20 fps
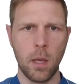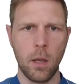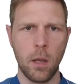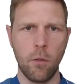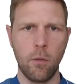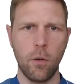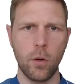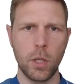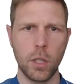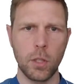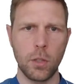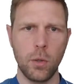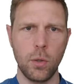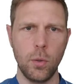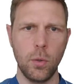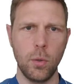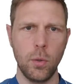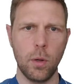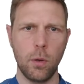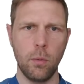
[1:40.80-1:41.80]

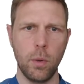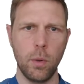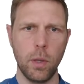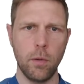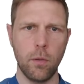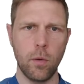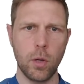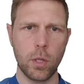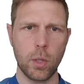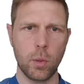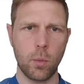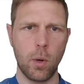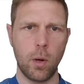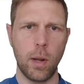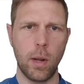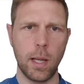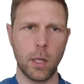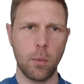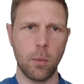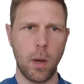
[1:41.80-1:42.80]
42 reviewers were
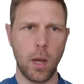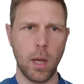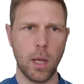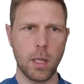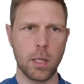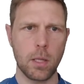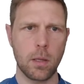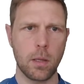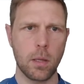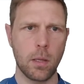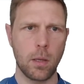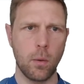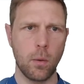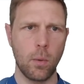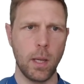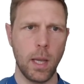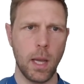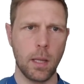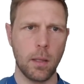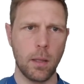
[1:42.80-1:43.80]
randomized.
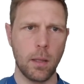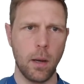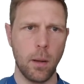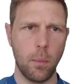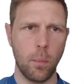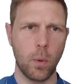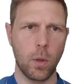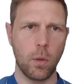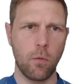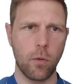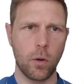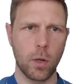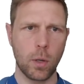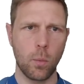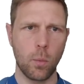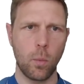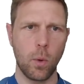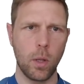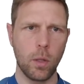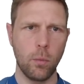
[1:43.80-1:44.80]
We ended up with
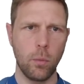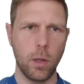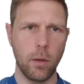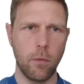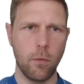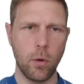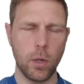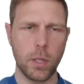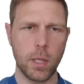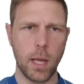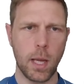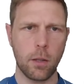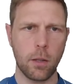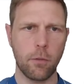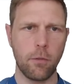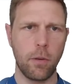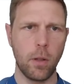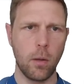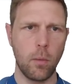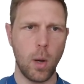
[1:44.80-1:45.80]
41 reviewers
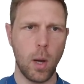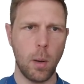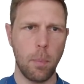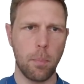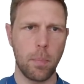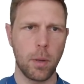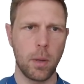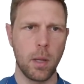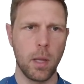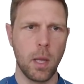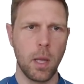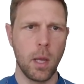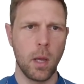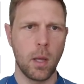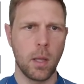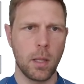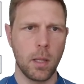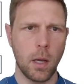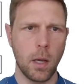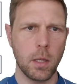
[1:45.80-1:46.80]
at follow-up,
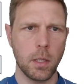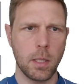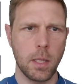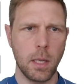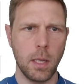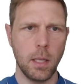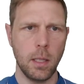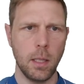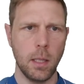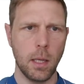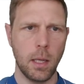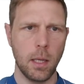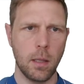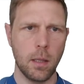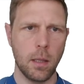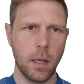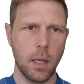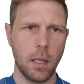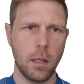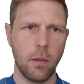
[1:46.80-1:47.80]
19
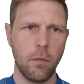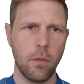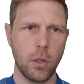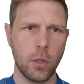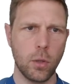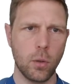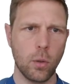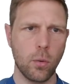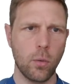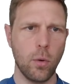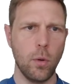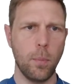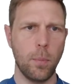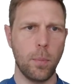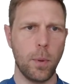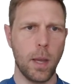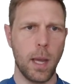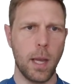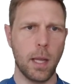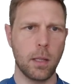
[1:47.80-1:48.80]
in the individual
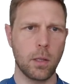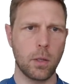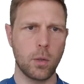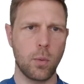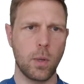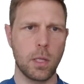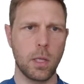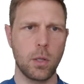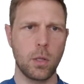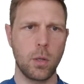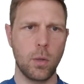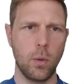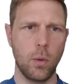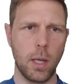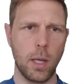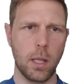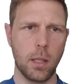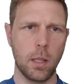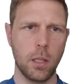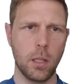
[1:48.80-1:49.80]
group and 22
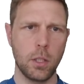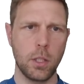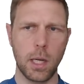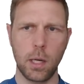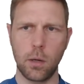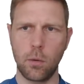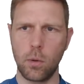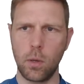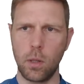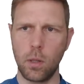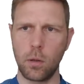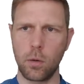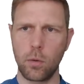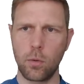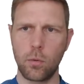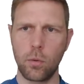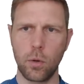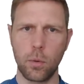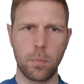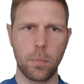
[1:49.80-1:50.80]
in the general
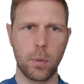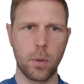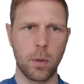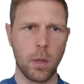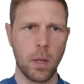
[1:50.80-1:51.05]
group.